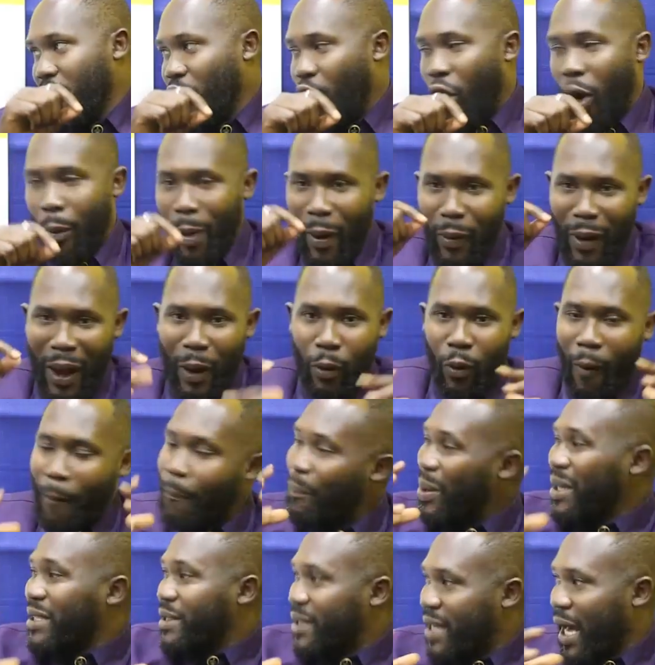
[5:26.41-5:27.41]
Omeko
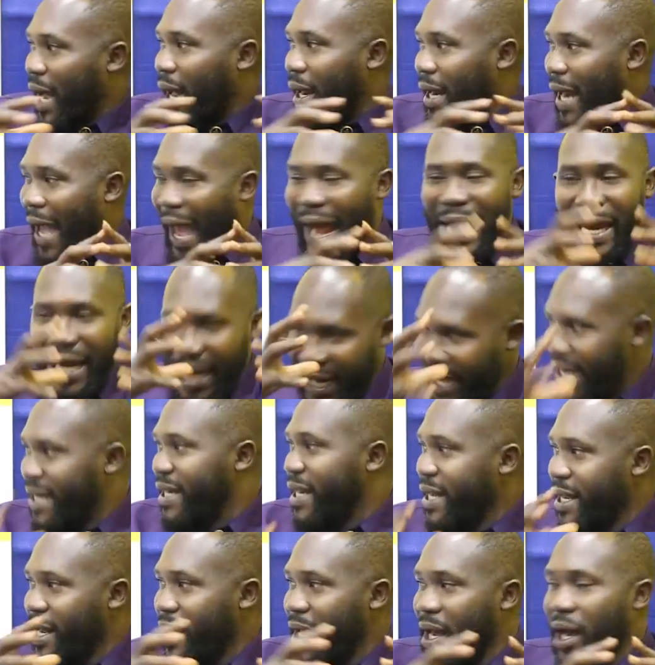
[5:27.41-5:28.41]
Pesca, and
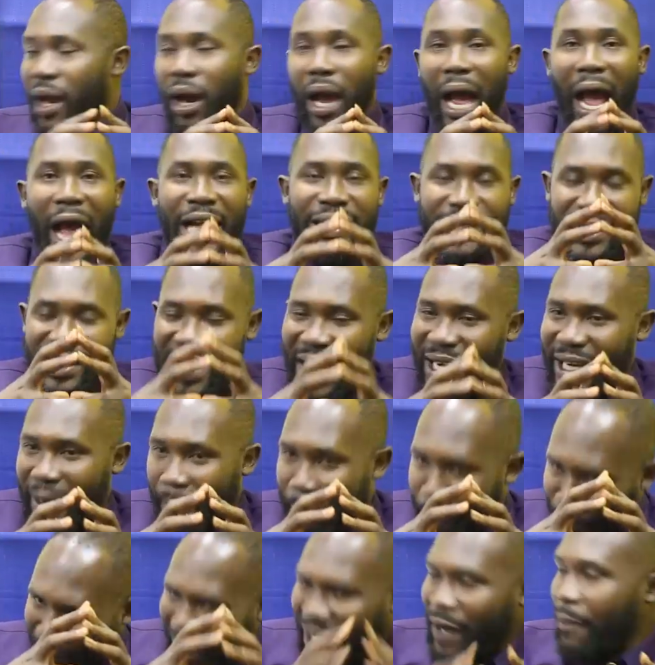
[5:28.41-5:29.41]
lady, I share the
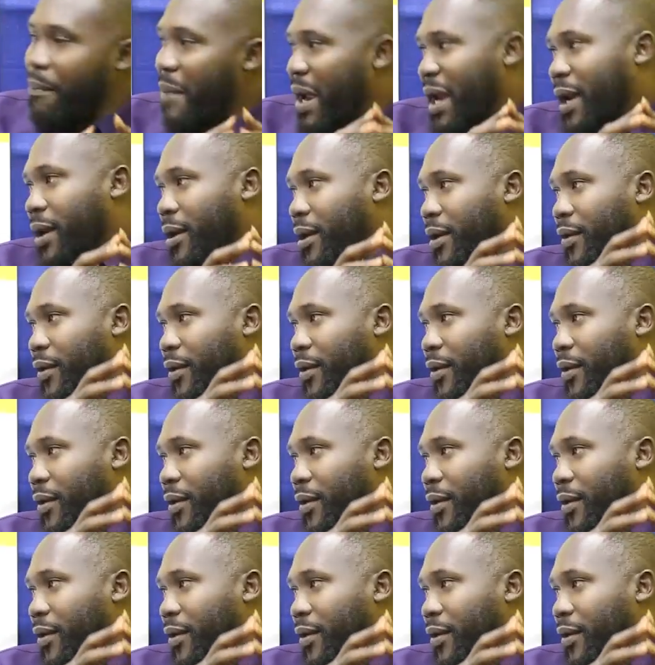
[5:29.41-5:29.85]
big man.